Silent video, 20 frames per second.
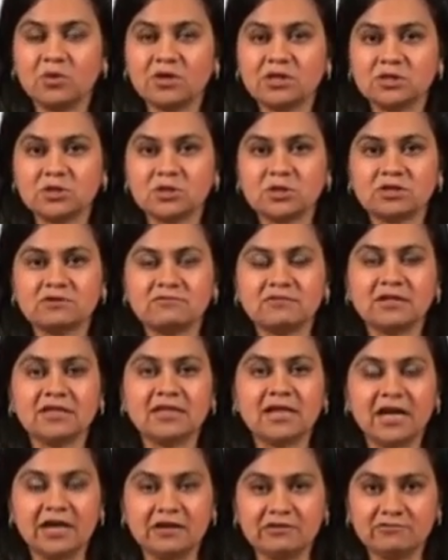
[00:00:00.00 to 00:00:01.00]
what sort of a
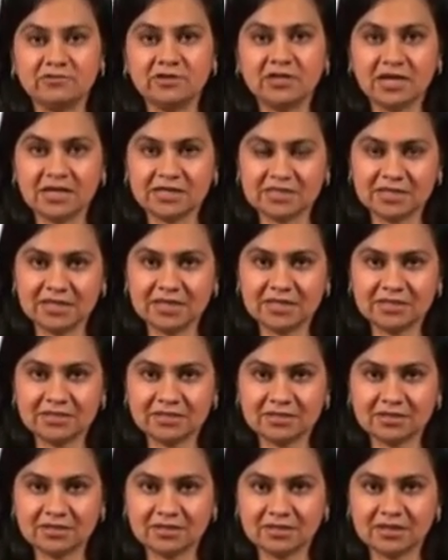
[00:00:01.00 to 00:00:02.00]
life he has
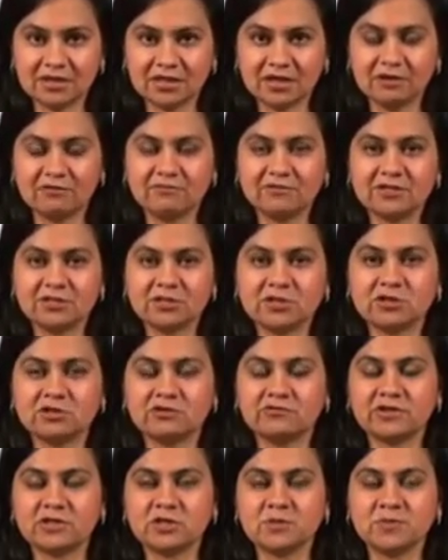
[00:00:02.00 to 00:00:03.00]
led, what
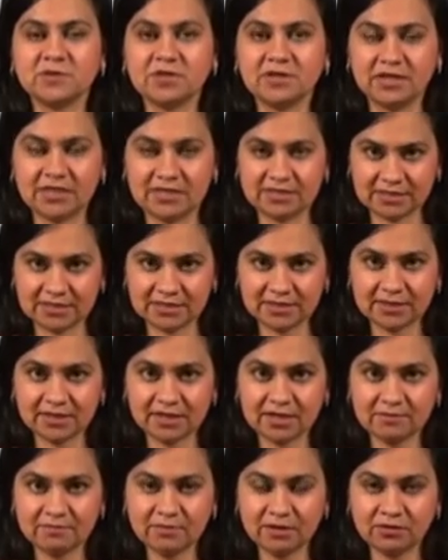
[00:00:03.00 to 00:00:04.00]
sort of experiences
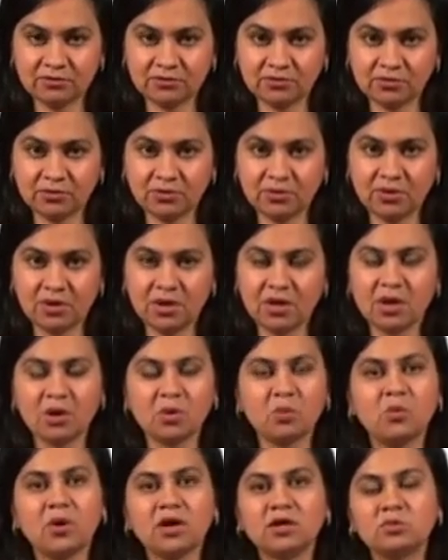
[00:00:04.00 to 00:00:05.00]
he had been through,
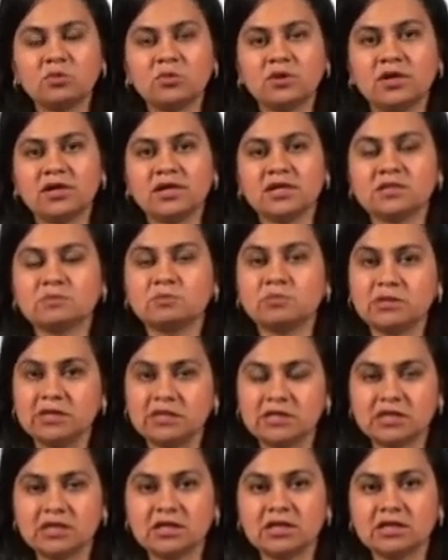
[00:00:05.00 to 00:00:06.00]
what were his
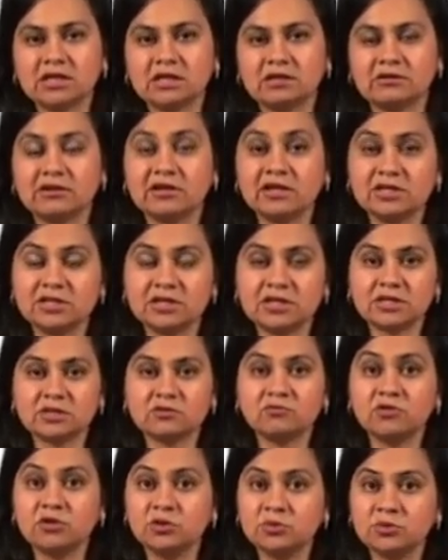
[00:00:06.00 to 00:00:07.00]
political,
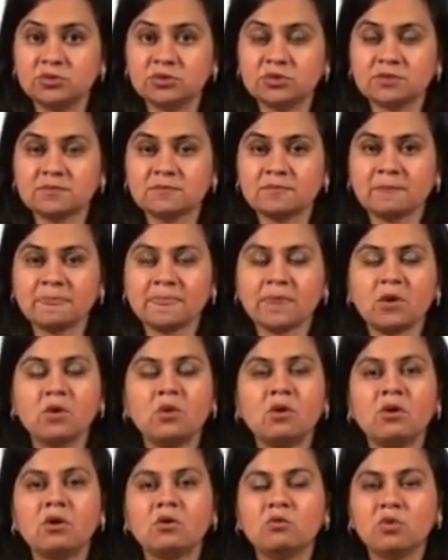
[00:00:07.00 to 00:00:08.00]
religious views,
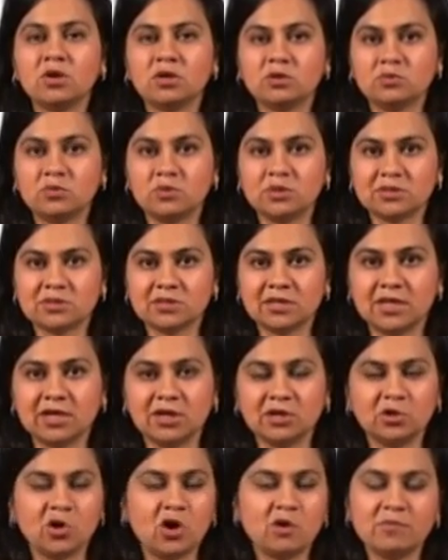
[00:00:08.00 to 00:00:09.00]
or what was the
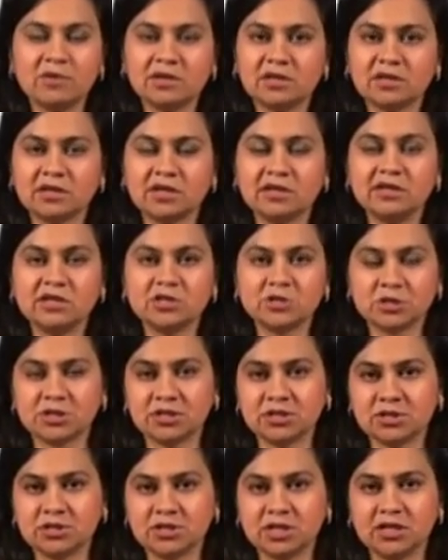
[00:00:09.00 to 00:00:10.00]
economic
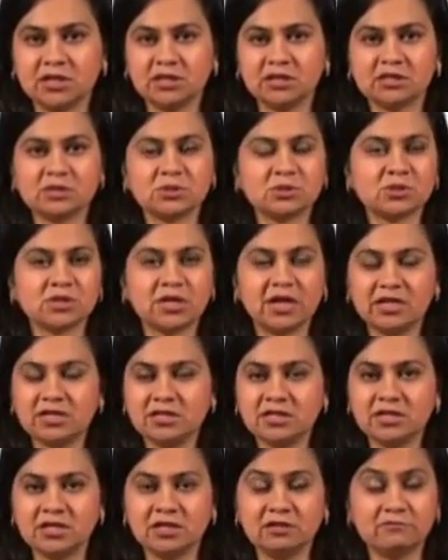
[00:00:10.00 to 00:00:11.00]
conditions in the
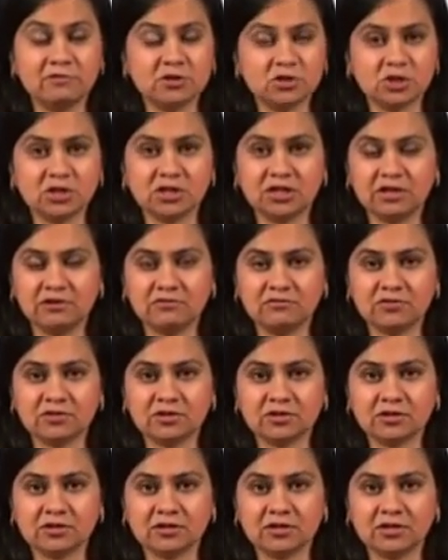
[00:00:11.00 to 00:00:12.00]
society in which he
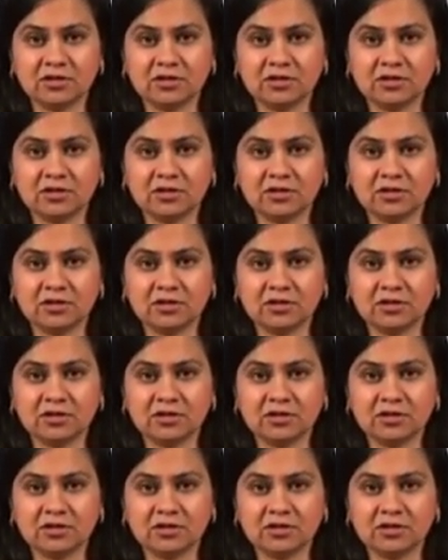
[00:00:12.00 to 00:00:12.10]
lived.